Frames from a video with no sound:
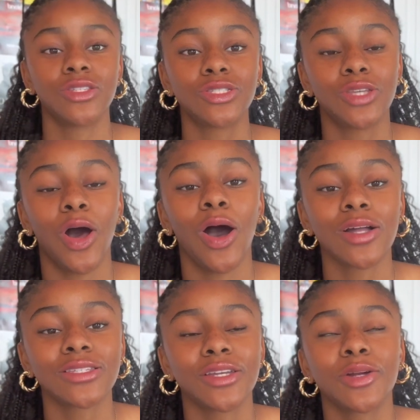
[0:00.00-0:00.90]
Talk
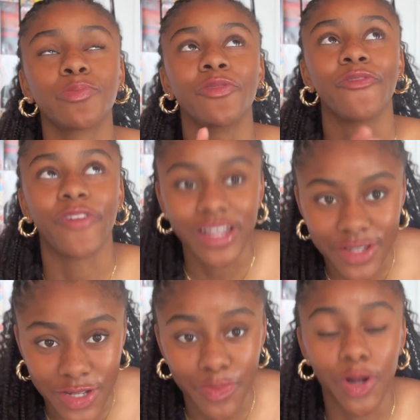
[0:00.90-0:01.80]
to your
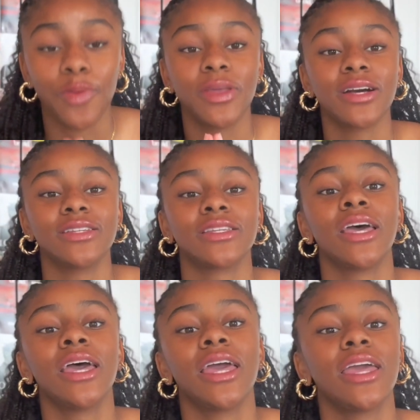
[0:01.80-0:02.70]
professors, bro, because
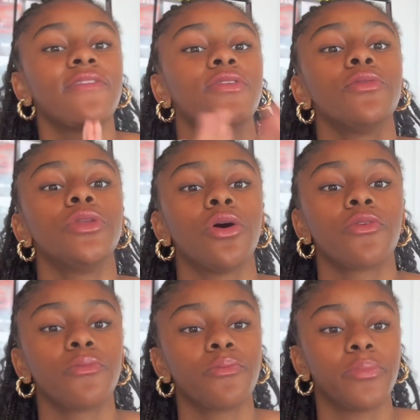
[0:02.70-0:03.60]
if you
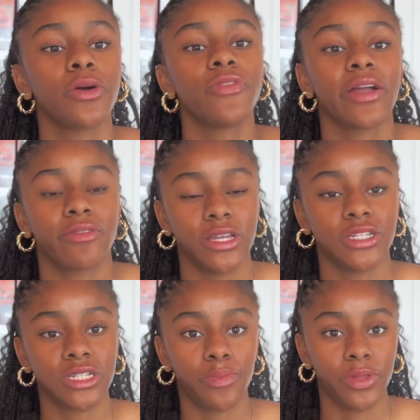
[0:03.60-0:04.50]
don't build that
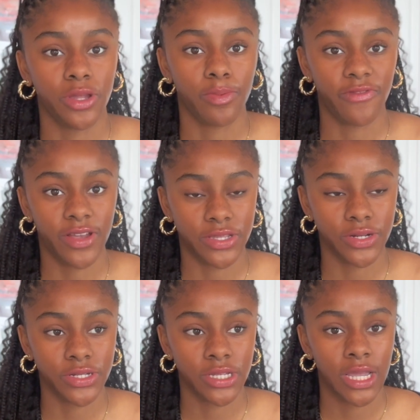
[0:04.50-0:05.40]
relationship with your
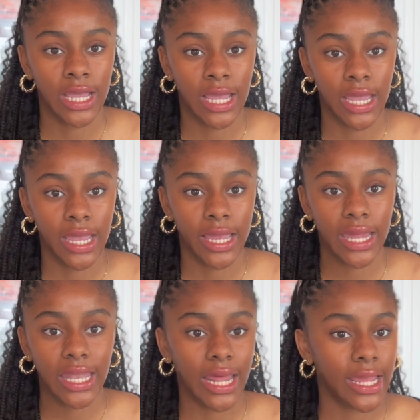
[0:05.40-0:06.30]
professors,
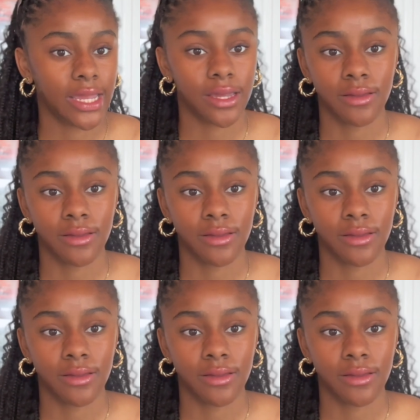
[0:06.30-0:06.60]
like,